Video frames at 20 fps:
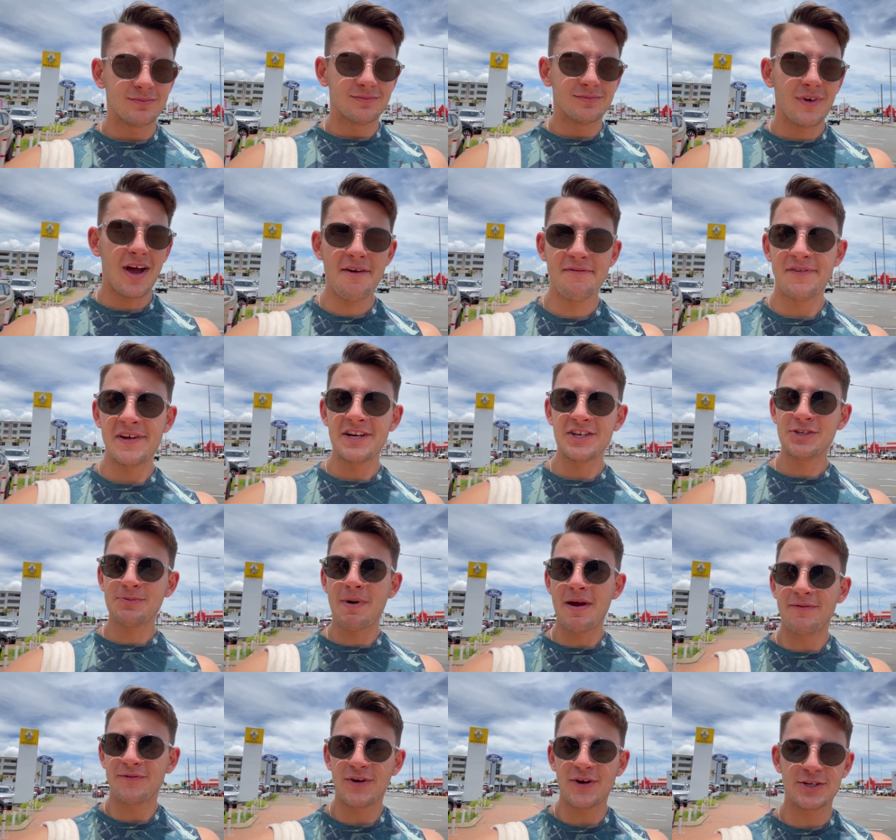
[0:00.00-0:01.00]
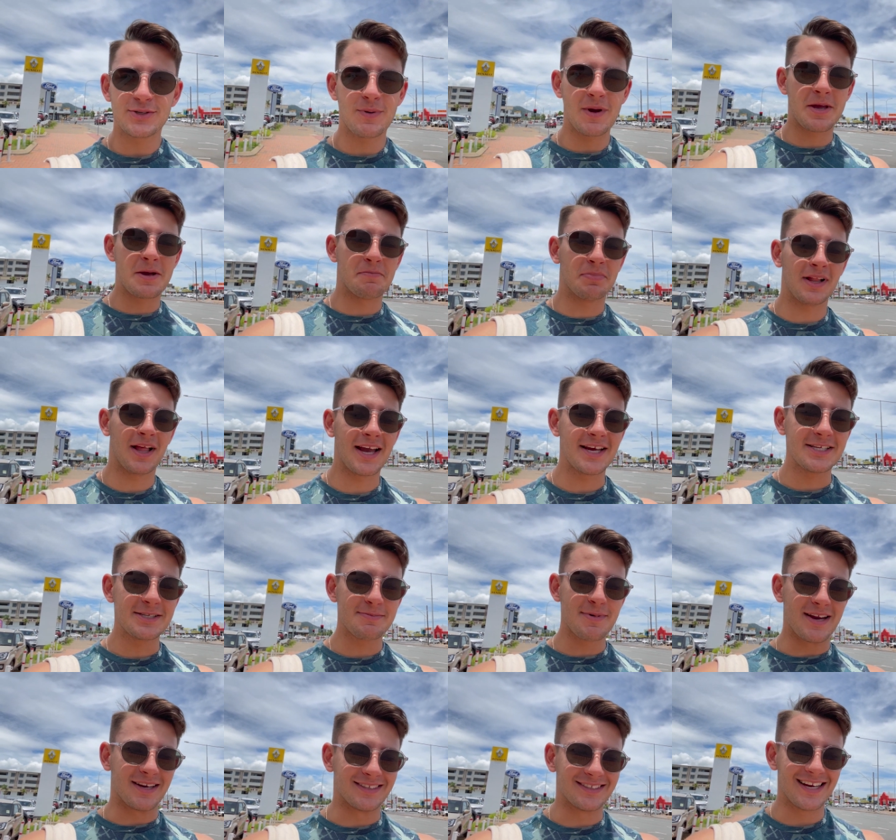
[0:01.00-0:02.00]
I finished my first week of
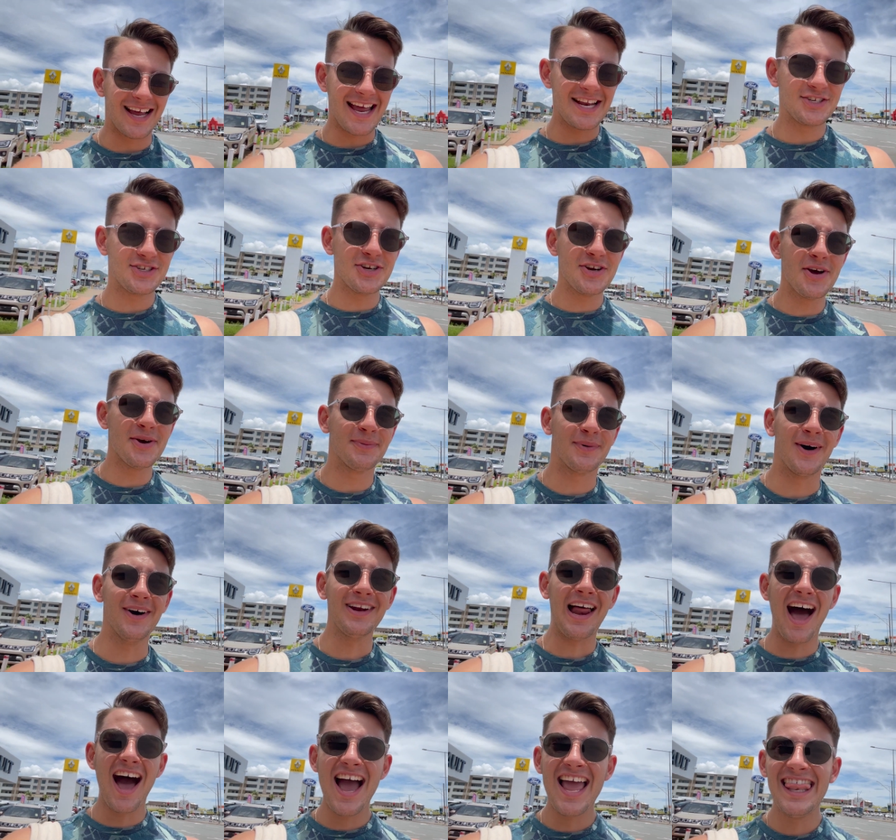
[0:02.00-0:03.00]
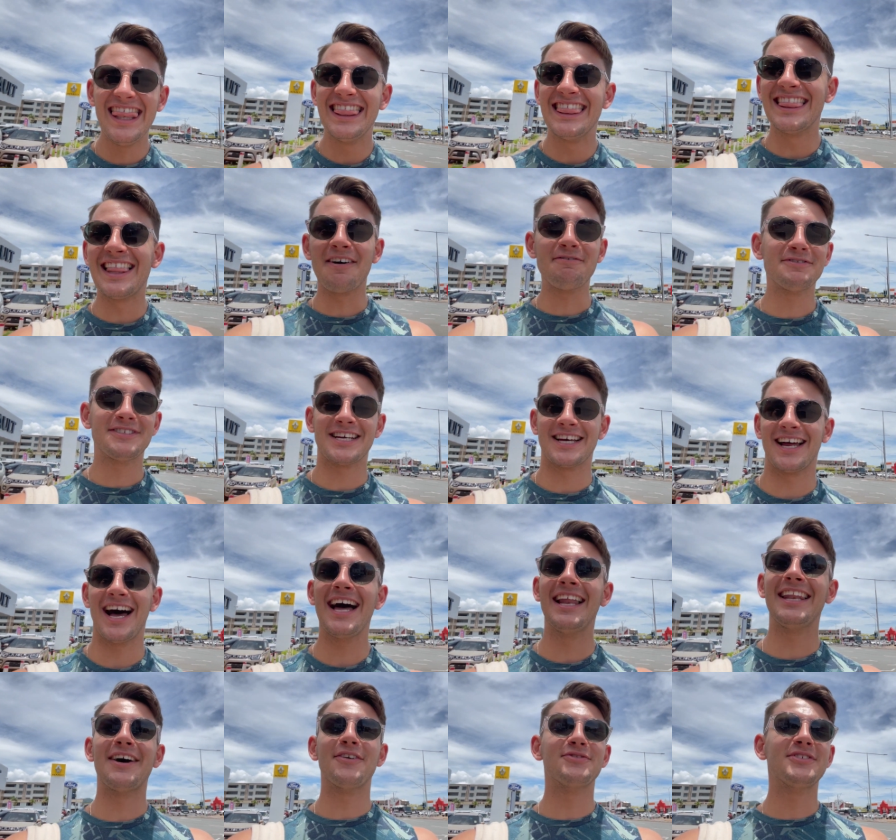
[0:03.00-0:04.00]
placement, and do you know what? I loved it. I
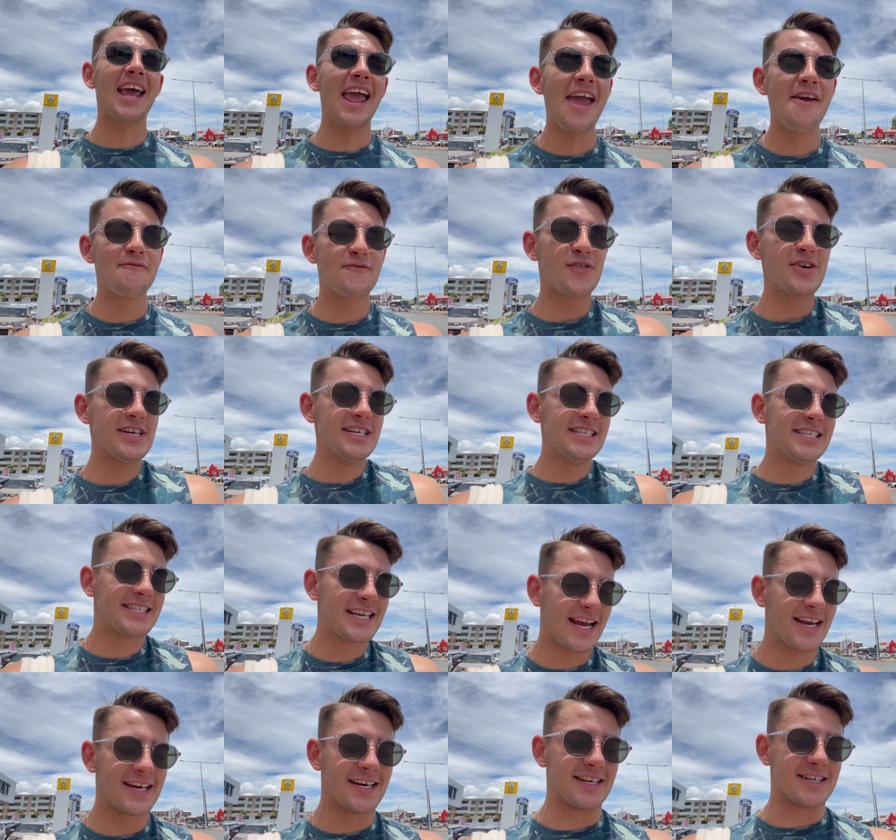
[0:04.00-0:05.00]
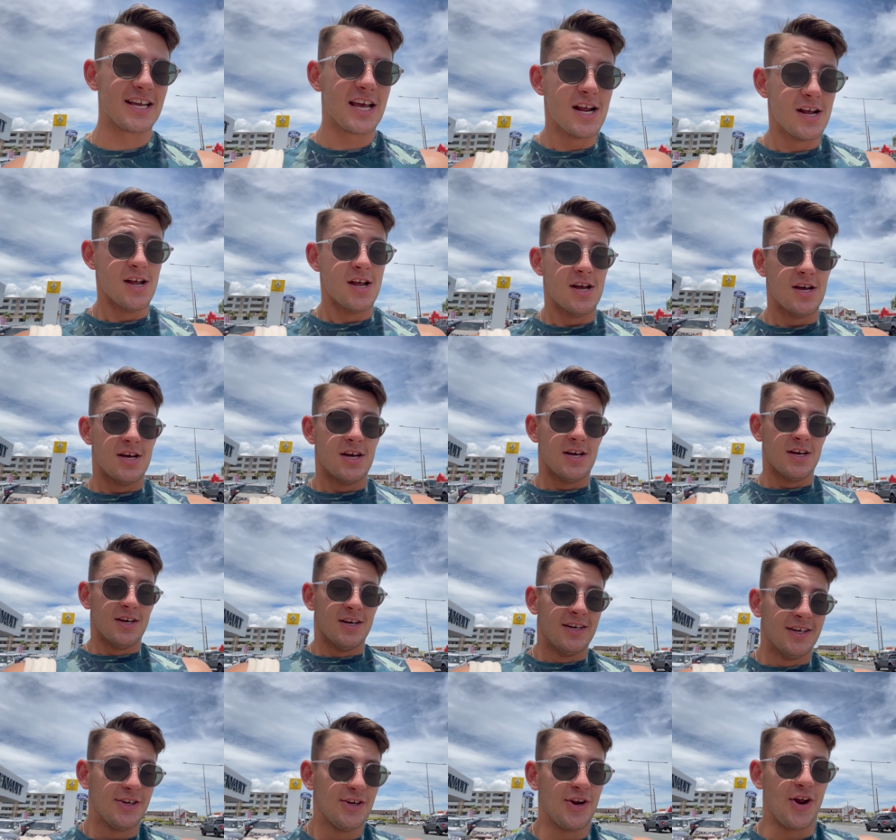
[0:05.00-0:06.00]
loved every second.
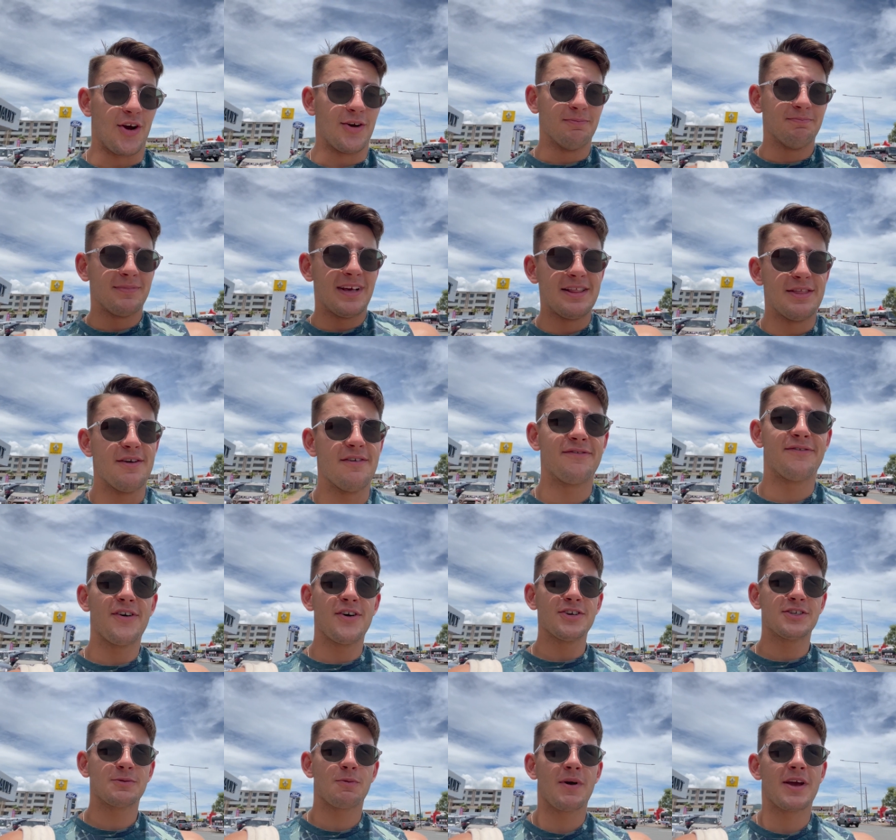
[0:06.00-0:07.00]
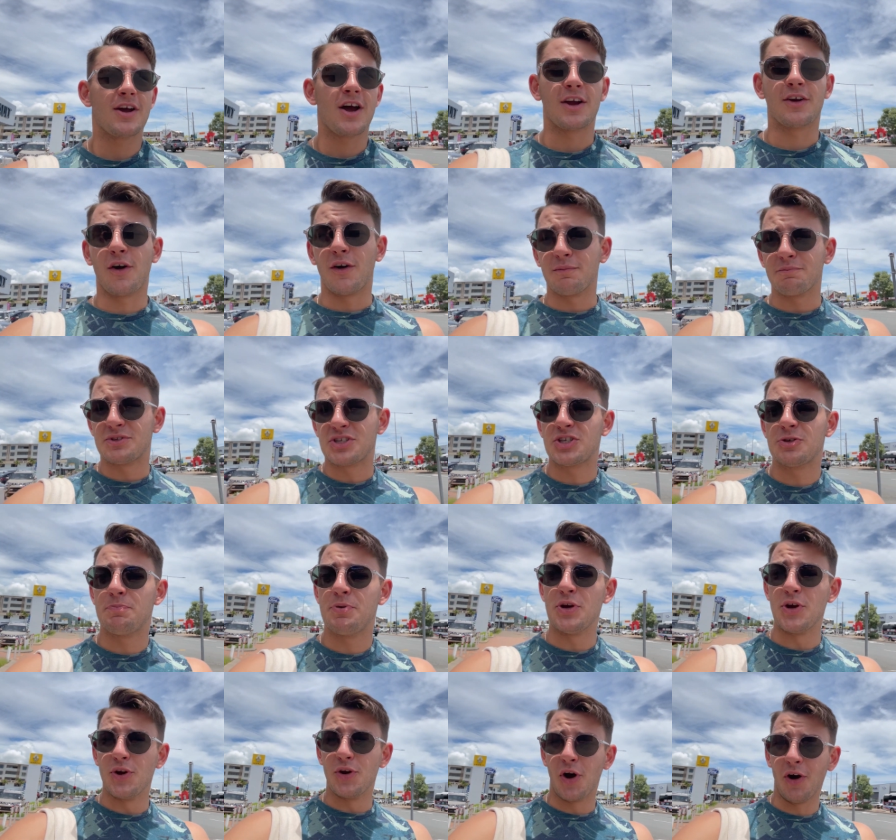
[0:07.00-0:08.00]
You know, in the first week I got
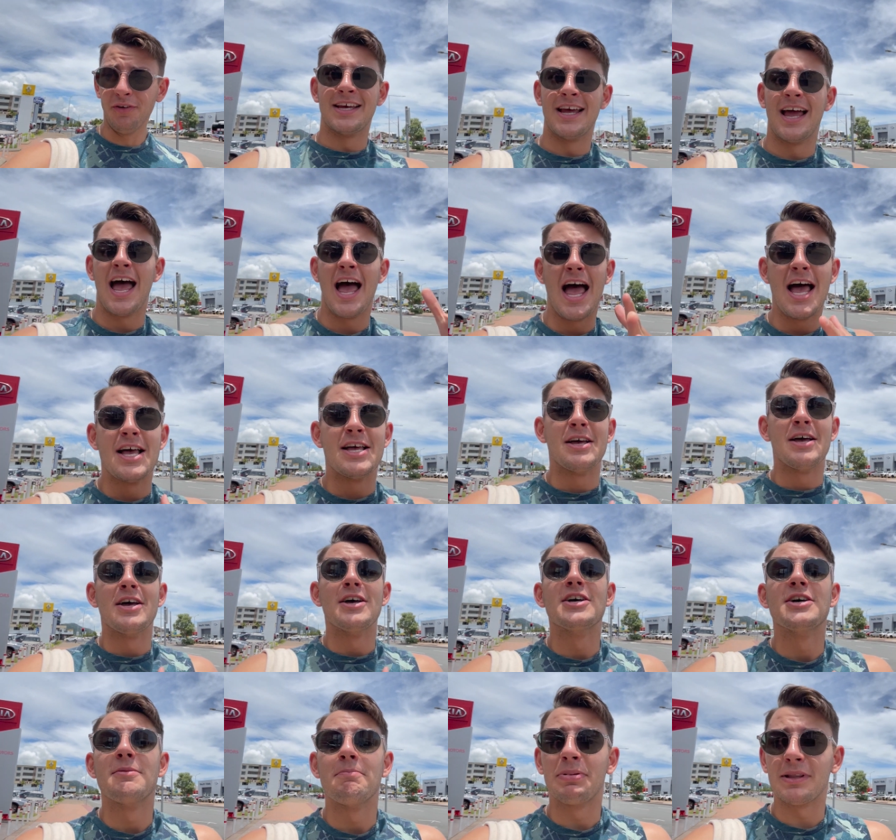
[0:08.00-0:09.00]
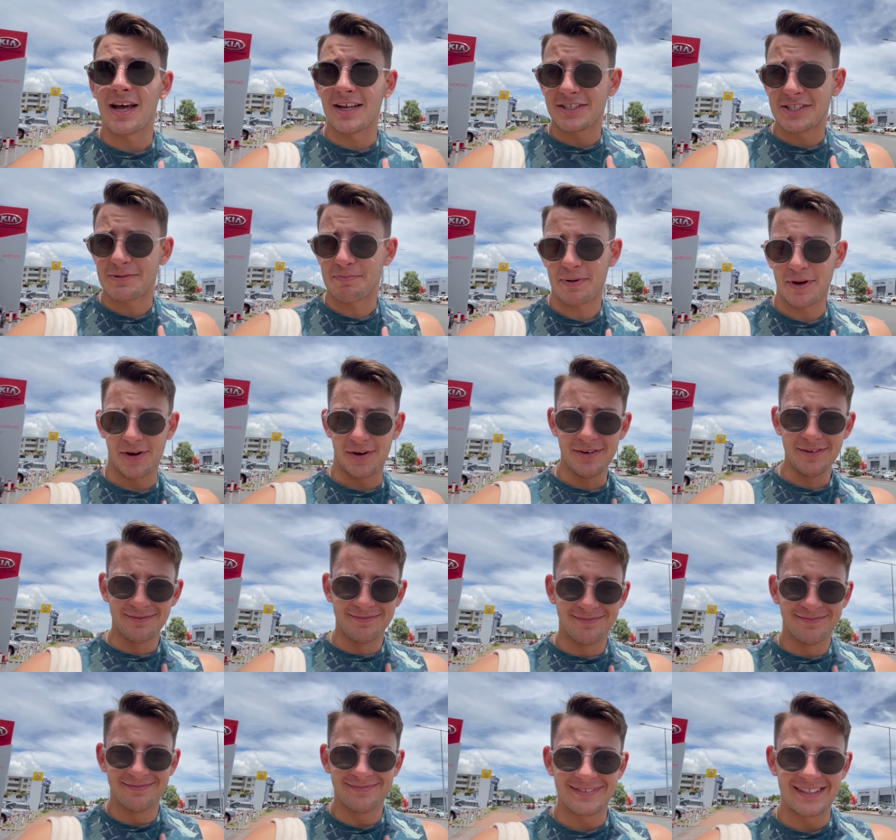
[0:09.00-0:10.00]
spewed on, blood spewed,
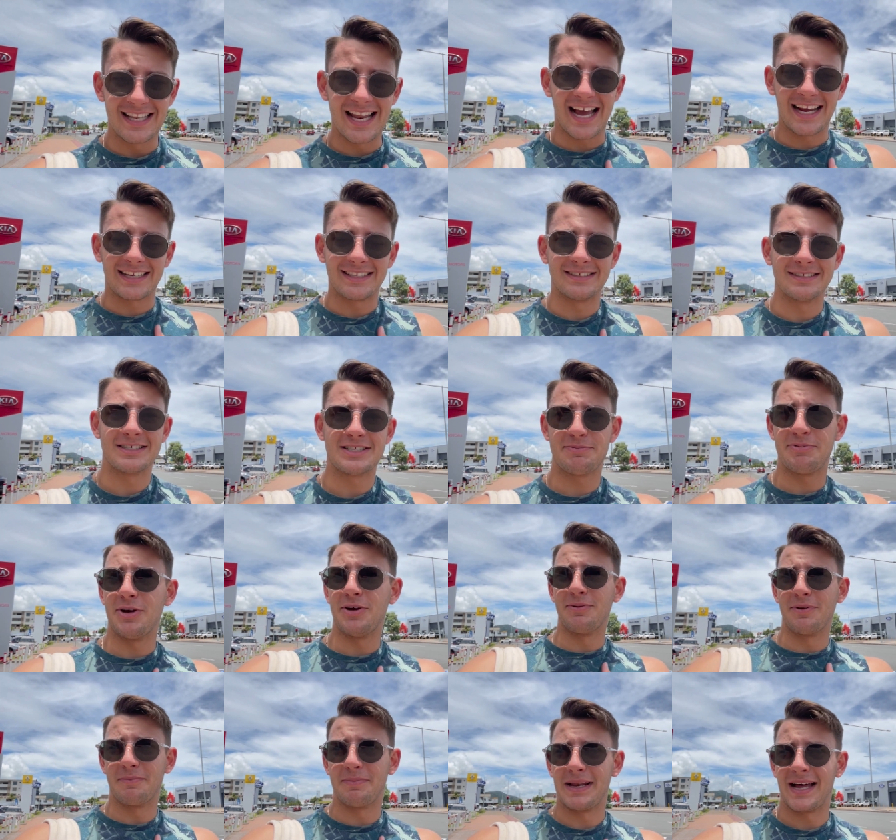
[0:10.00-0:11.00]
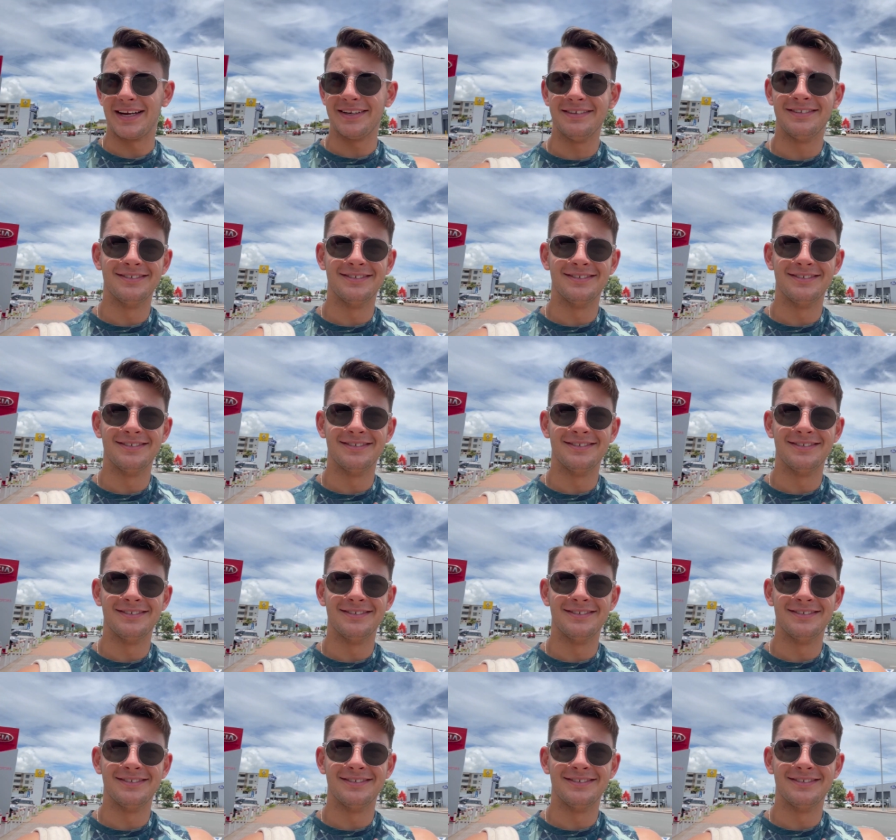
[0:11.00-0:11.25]
like spewed with blood,